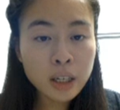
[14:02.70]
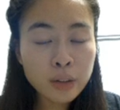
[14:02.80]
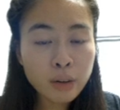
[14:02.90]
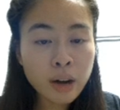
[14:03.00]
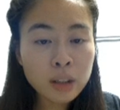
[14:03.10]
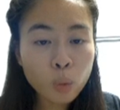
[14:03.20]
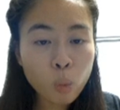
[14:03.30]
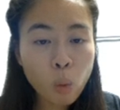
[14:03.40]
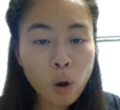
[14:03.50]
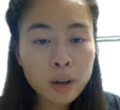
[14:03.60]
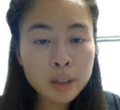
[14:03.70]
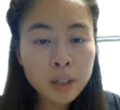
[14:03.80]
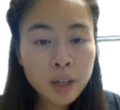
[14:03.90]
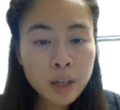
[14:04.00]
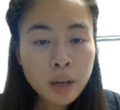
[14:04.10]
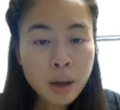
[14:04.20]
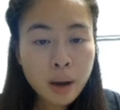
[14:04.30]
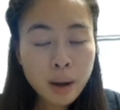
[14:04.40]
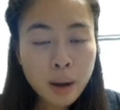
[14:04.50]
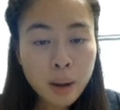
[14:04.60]
together as one
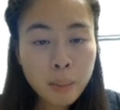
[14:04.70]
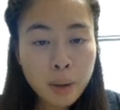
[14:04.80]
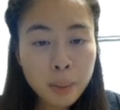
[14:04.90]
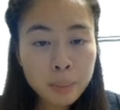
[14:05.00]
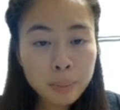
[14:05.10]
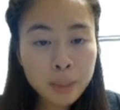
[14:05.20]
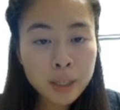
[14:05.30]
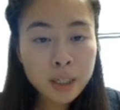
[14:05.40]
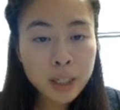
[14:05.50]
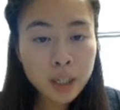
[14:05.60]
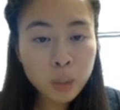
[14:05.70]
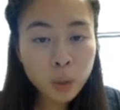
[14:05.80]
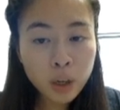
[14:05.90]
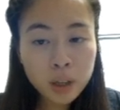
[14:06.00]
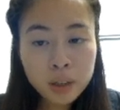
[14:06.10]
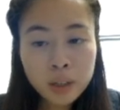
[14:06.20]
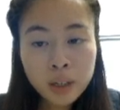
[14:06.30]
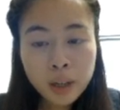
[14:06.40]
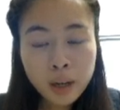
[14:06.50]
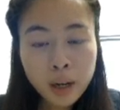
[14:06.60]
um, big keyword.
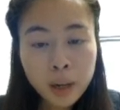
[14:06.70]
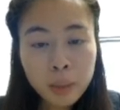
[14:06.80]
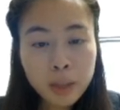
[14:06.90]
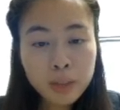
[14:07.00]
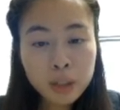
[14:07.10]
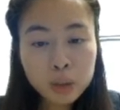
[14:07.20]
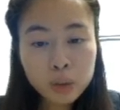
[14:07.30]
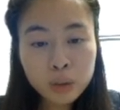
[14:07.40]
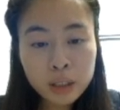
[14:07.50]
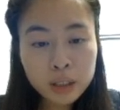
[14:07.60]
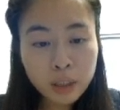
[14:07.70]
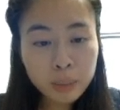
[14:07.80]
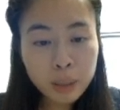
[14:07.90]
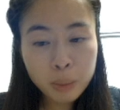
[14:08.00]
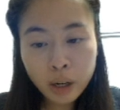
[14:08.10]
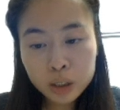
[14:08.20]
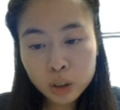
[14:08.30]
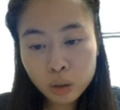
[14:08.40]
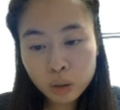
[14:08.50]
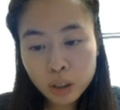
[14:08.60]
Um, and these are things that people are
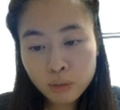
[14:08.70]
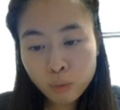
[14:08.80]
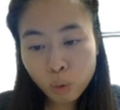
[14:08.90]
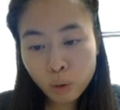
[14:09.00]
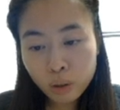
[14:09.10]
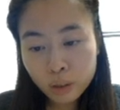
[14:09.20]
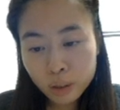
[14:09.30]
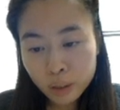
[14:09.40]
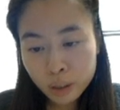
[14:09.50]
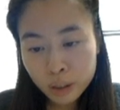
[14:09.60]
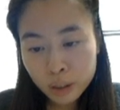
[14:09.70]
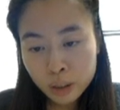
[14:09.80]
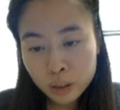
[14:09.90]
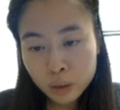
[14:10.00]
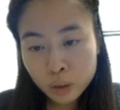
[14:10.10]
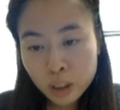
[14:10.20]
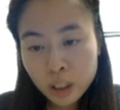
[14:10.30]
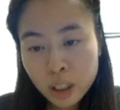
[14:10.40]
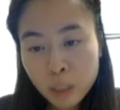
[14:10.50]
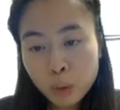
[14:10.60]
actually looking for. So you
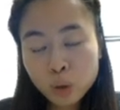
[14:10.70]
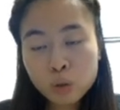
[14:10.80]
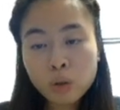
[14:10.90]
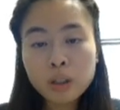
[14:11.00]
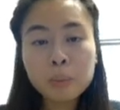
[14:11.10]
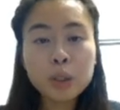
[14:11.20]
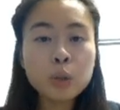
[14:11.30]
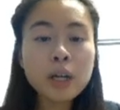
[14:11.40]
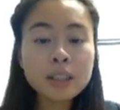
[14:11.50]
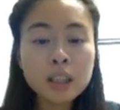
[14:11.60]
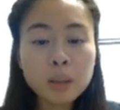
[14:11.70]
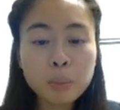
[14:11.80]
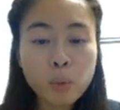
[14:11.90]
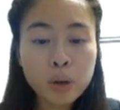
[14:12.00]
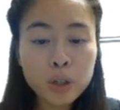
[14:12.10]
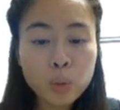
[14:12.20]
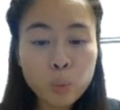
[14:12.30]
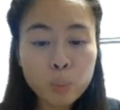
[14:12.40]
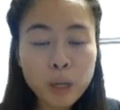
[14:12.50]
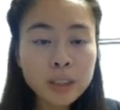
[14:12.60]
can keep on scrolling, but you guys get the point.
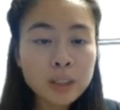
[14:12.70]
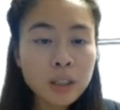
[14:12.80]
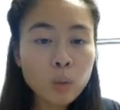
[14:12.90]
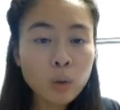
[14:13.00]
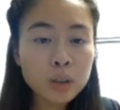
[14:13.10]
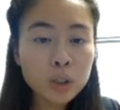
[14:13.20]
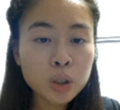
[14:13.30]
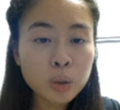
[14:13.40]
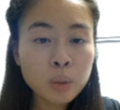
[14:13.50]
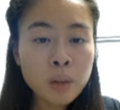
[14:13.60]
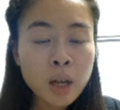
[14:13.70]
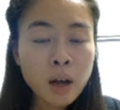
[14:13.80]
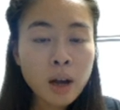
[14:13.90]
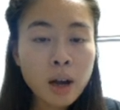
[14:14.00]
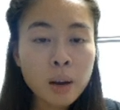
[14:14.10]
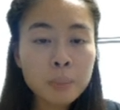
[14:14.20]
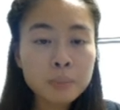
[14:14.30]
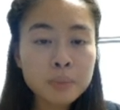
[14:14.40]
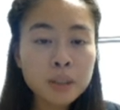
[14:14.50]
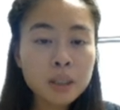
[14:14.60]
You basically want to
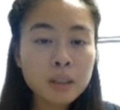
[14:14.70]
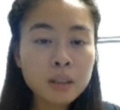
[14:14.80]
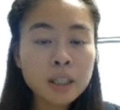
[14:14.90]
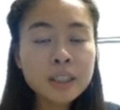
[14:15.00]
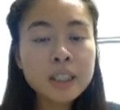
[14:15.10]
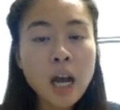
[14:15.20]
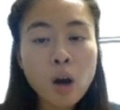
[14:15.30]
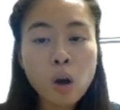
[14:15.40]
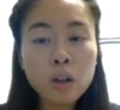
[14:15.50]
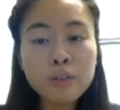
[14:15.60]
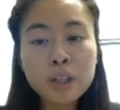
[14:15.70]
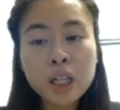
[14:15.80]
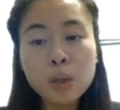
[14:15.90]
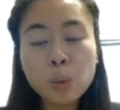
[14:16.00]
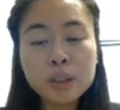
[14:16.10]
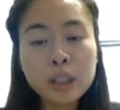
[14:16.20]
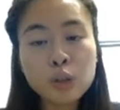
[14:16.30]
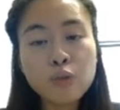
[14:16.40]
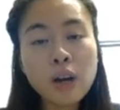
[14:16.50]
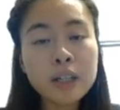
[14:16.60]
um, list out all of the keywords that
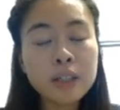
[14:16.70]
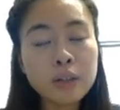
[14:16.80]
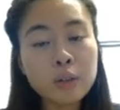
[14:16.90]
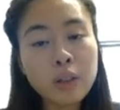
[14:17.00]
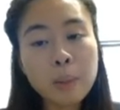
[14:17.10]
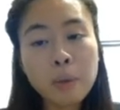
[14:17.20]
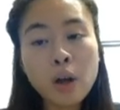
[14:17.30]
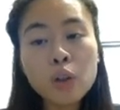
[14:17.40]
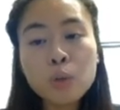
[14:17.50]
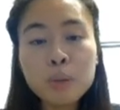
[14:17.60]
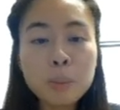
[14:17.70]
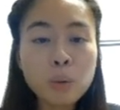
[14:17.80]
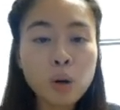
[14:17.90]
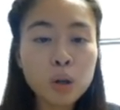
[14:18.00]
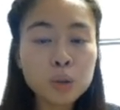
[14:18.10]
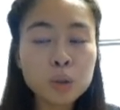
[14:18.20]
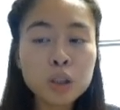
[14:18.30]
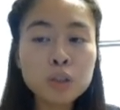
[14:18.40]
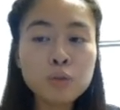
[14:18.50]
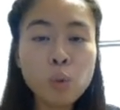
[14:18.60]
you find here that other people are
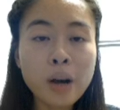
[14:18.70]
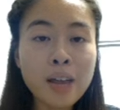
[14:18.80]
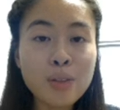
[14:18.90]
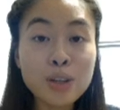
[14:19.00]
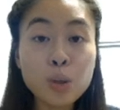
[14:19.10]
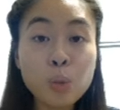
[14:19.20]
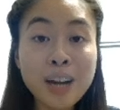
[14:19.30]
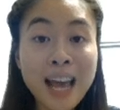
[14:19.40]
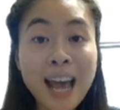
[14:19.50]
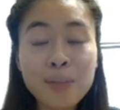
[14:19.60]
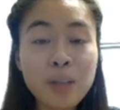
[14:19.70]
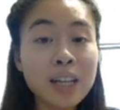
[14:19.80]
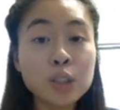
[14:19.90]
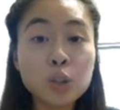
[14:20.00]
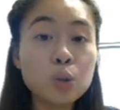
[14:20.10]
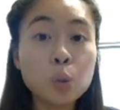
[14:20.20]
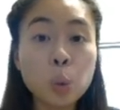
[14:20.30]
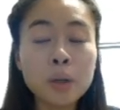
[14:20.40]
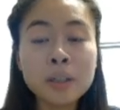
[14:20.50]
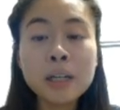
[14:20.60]
searching for, and then you want to add that to
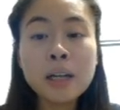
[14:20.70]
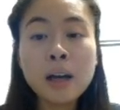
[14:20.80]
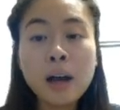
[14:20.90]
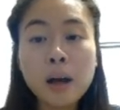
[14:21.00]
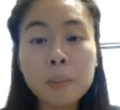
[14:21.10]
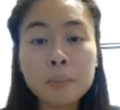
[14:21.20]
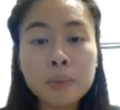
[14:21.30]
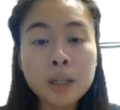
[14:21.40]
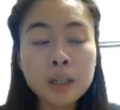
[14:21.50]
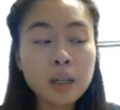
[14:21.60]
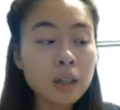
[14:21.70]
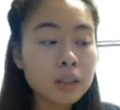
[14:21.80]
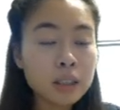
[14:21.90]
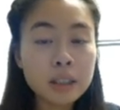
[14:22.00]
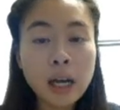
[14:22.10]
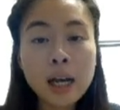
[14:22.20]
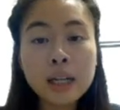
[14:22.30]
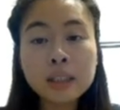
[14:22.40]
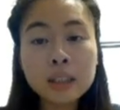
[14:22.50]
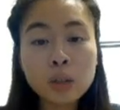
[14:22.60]
your um,
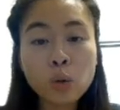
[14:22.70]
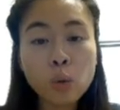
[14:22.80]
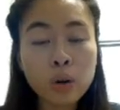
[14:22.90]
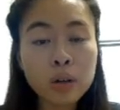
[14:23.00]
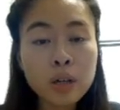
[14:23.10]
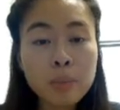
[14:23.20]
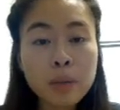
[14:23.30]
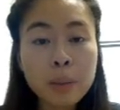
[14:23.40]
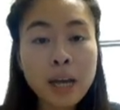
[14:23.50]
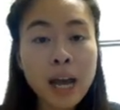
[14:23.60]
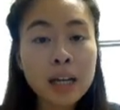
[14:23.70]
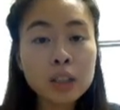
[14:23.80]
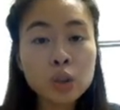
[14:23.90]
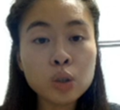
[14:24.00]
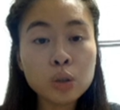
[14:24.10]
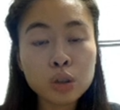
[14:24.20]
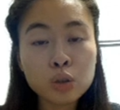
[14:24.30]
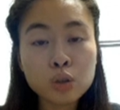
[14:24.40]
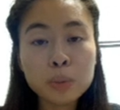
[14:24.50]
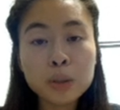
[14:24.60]
designs or maybe add it to your
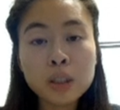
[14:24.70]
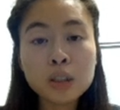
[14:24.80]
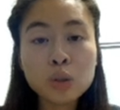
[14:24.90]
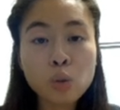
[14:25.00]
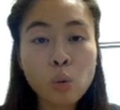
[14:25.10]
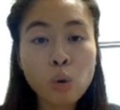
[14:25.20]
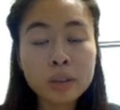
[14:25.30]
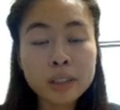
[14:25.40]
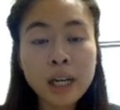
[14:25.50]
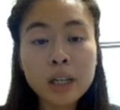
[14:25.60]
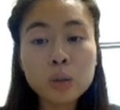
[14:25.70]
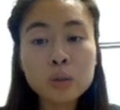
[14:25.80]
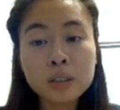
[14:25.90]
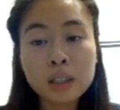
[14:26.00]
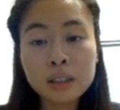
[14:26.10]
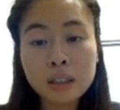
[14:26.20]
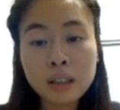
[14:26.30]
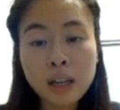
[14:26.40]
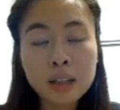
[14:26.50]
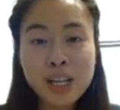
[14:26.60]
descriptions or titles, things like
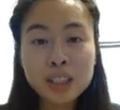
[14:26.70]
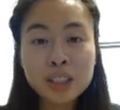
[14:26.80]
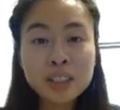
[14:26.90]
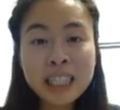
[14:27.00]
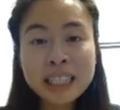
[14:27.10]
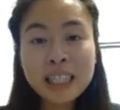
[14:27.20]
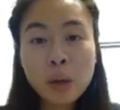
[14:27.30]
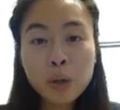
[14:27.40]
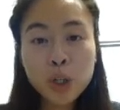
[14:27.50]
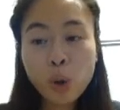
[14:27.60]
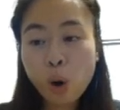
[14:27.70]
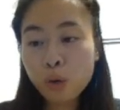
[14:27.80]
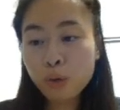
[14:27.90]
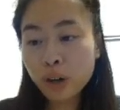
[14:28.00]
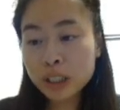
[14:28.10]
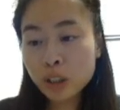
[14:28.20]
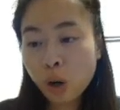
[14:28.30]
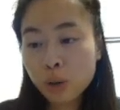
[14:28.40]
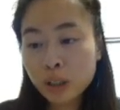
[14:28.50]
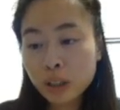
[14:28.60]
that. So the next thing I want to go over is
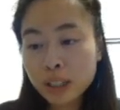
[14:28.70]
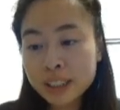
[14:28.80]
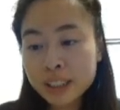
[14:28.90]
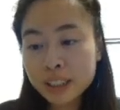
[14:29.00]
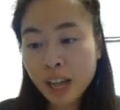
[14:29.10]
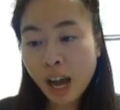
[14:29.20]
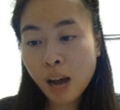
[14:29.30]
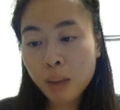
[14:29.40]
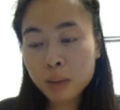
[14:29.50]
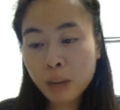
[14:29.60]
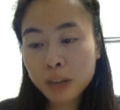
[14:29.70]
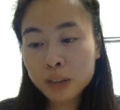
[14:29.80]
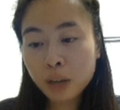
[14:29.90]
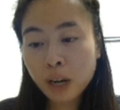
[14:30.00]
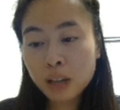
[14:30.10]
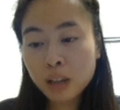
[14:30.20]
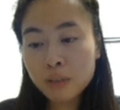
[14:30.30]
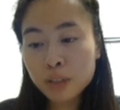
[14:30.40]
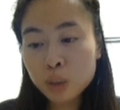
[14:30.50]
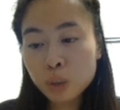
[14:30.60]
called the listing optimizer. I
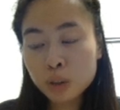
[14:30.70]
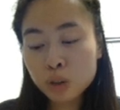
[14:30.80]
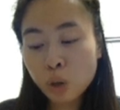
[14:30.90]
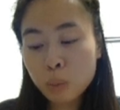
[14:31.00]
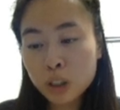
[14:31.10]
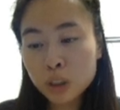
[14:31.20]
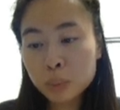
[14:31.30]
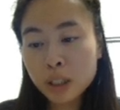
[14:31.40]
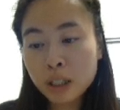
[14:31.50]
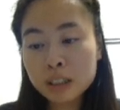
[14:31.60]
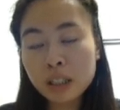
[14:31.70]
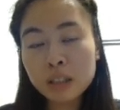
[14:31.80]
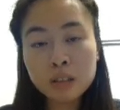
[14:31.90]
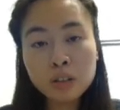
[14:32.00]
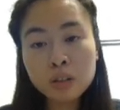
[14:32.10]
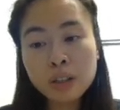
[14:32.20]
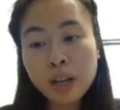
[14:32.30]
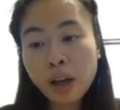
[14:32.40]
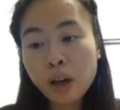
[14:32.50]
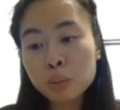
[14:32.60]
love this one so much because it
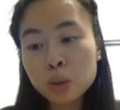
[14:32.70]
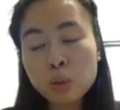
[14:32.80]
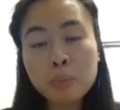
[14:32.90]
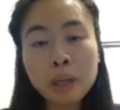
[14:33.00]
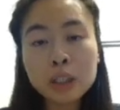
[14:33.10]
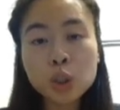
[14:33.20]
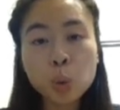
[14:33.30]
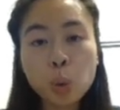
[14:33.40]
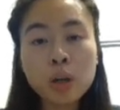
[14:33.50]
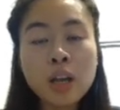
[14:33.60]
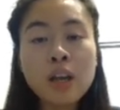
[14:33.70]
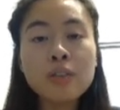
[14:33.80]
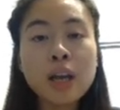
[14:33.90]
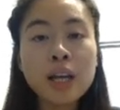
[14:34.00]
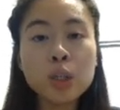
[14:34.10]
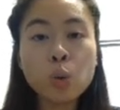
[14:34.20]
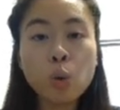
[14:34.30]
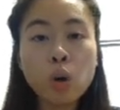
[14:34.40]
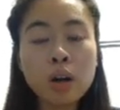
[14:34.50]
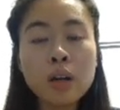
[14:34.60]
literally helps you make sure that
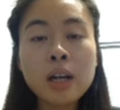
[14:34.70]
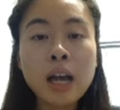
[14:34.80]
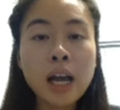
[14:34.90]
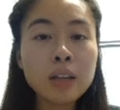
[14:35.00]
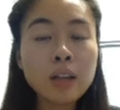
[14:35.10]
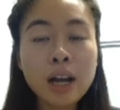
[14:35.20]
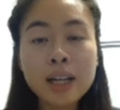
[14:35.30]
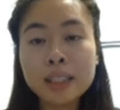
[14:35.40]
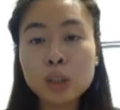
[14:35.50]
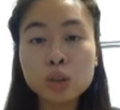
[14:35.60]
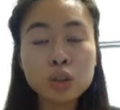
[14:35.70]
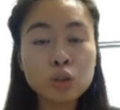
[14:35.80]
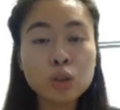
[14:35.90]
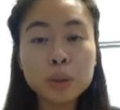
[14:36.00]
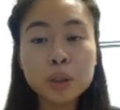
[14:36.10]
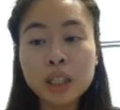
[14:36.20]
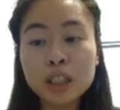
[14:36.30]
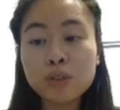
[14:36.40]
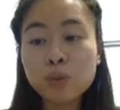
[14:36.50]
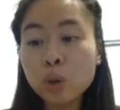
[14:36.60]
your headlines and your description
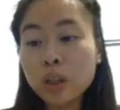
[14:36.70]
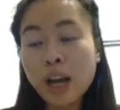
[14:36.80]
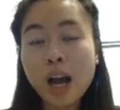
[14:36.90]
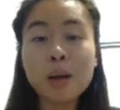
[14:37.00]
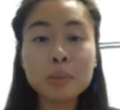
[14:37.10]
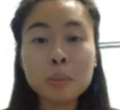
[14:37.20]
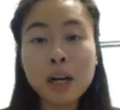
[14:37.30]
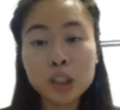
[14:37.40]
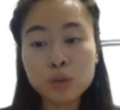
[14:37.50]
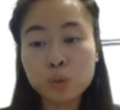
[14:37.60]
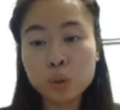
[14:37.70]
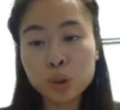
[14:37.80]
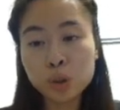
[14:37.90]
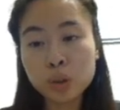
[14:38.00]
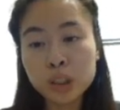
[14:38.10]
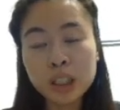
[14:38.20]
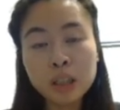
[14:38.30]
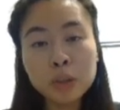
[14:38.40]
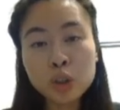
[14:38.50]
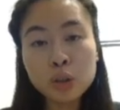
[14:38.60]
is fully optimized for search. And
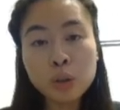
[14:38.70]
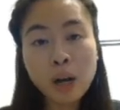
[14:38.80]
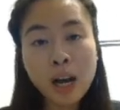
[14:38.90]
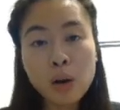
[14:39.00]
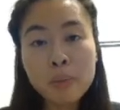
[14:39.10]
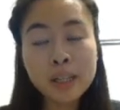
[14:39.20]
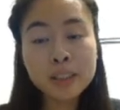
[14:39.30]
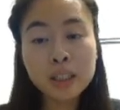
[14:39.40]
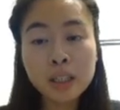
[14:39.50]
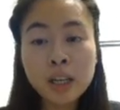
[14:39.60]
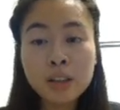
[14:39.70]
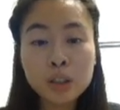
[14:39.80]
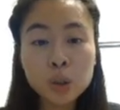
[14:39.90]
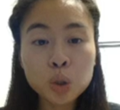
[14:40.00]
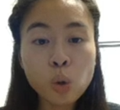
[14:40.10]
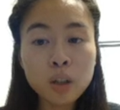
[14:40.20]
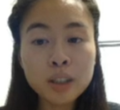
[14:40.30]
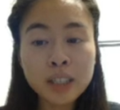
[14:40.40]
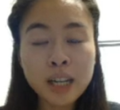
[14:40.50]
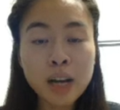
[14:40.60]
let me show you how amazing this tool
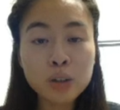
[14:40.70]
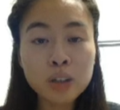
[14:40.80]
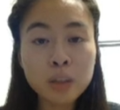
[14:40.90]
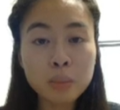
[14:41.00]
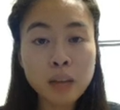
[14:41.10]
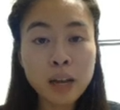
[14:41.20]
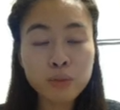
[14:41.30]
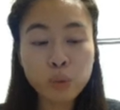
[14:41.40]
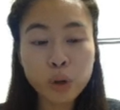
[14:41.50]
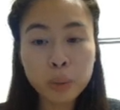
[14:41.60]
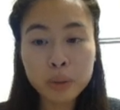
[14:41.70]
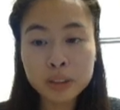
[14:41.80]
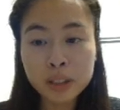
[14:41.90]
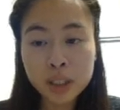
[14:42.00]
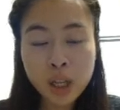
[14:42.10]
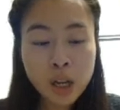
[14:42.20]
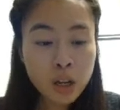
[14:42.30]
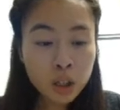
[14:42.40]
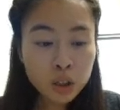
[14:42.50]
is and how you can apply it for your business.